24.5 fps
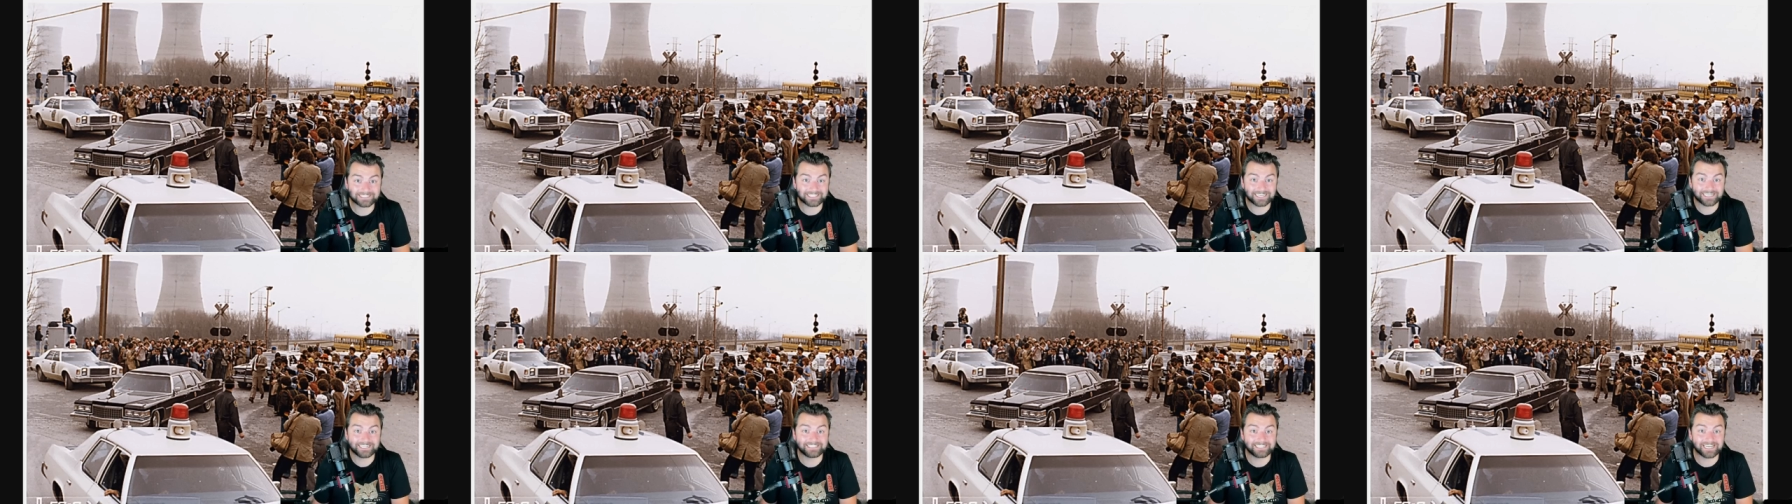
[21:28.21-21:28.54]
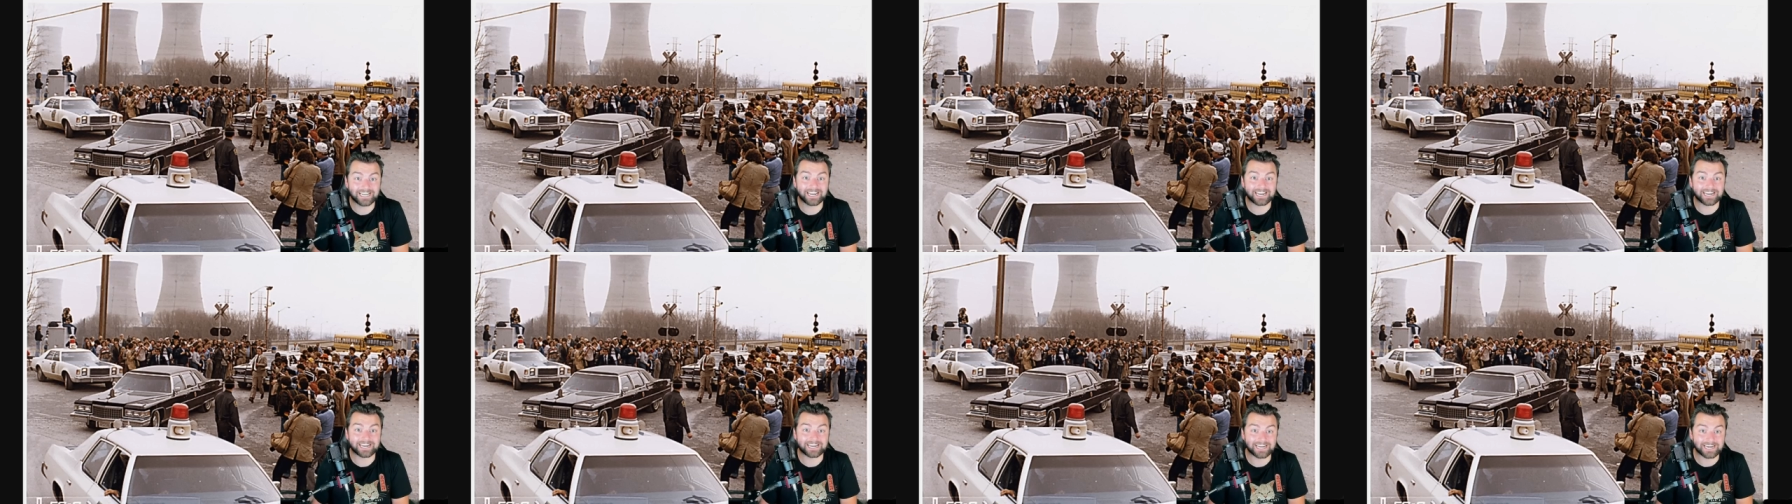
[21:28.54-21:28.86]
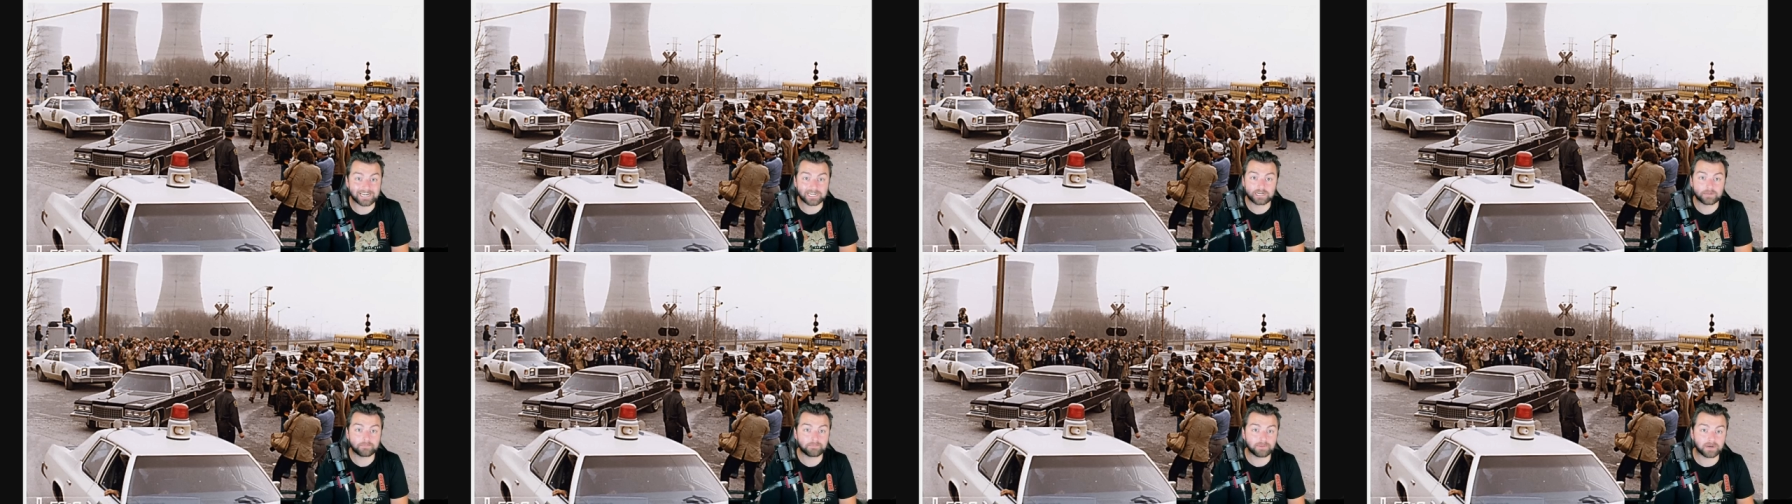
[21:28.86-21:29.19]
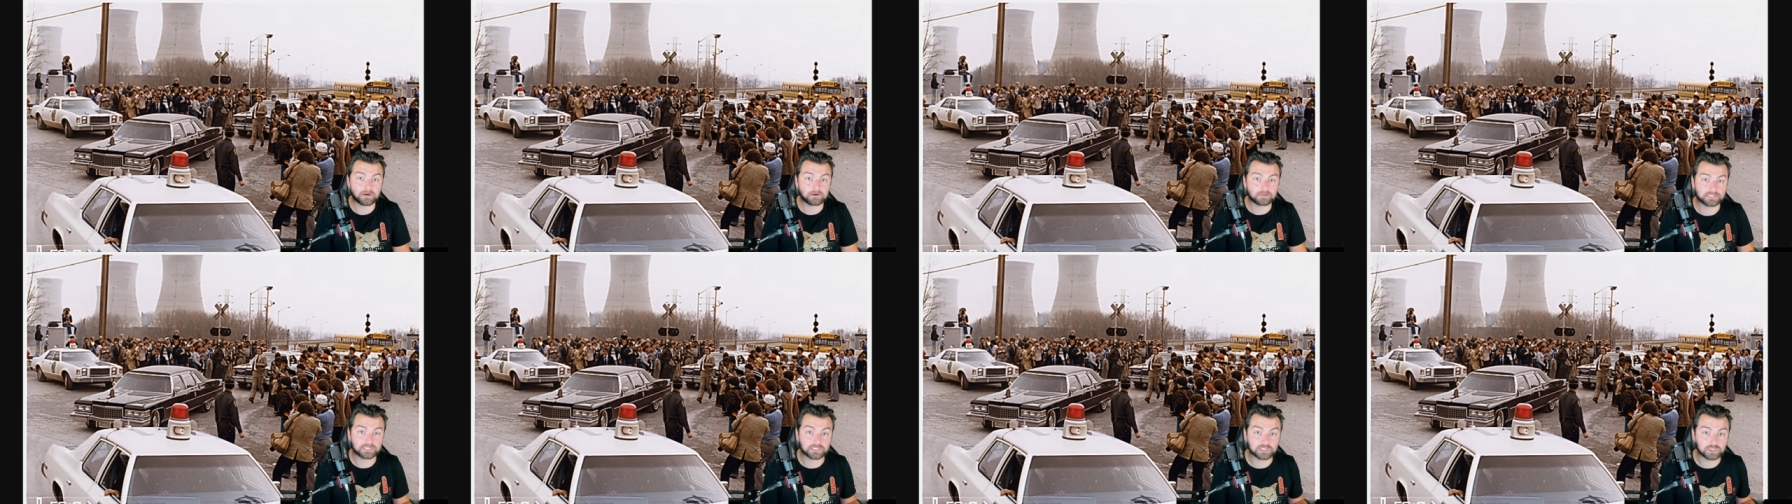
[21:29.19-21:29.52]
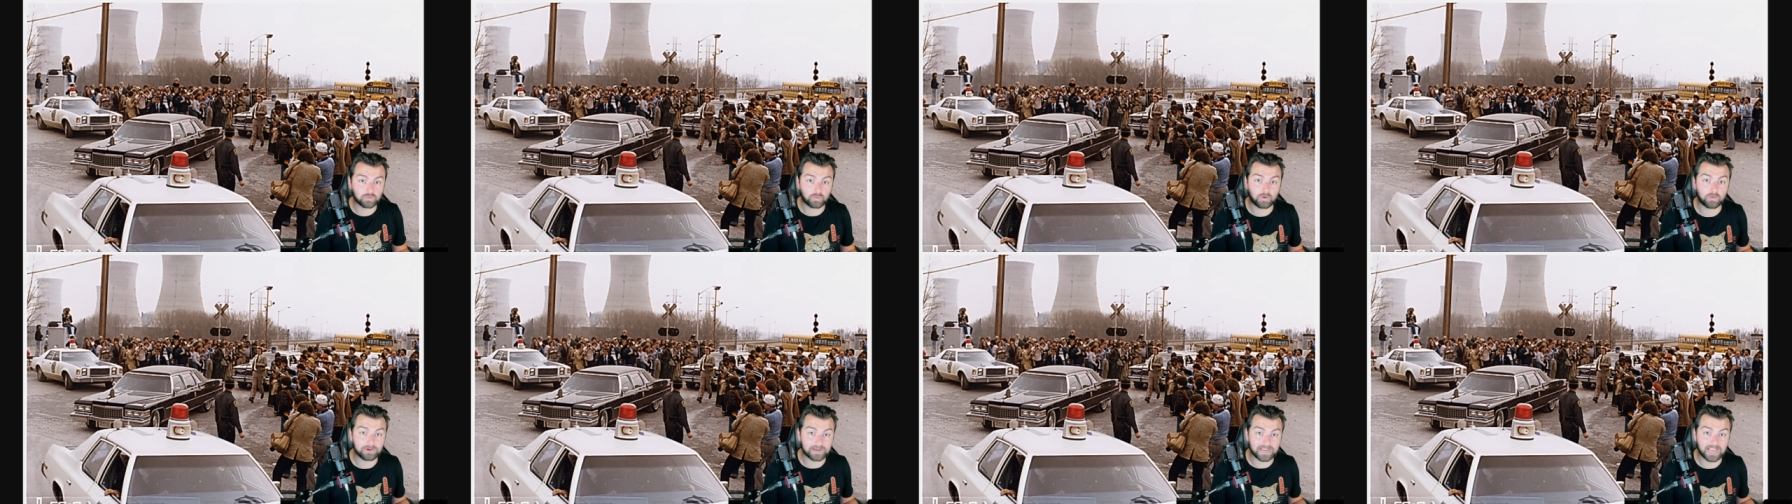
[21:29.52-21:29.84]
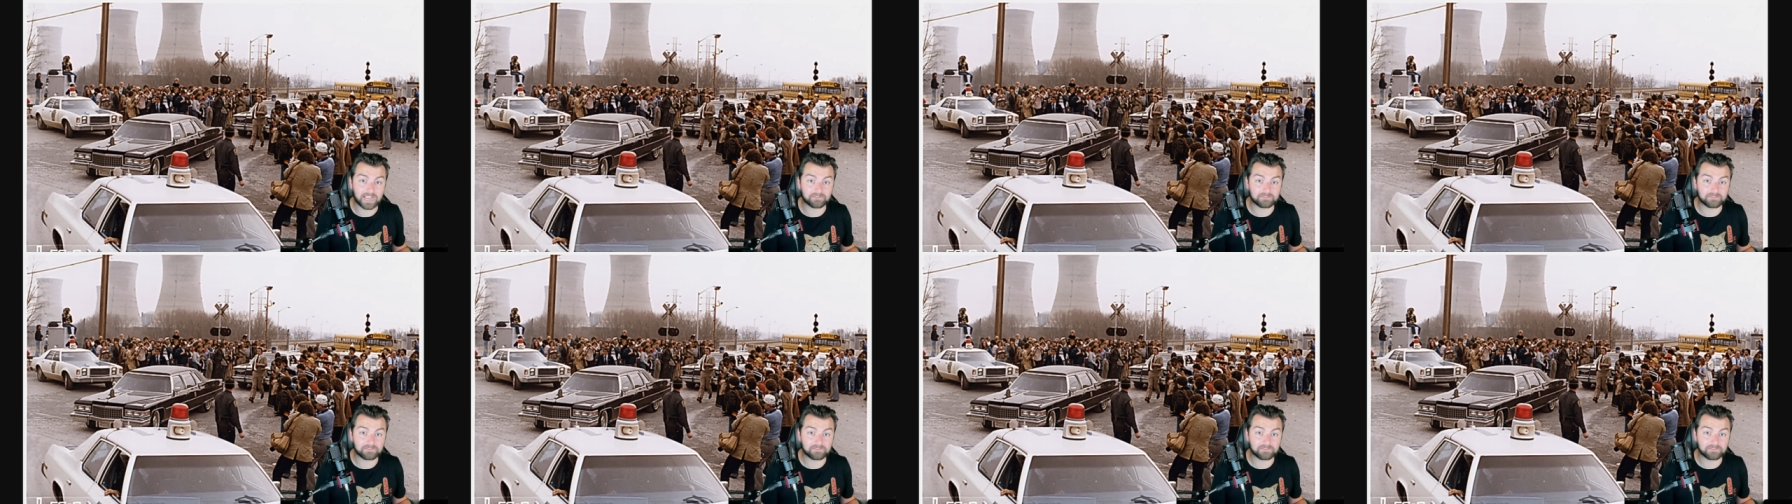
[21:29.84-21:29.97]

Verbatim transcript: today in comparison to what we have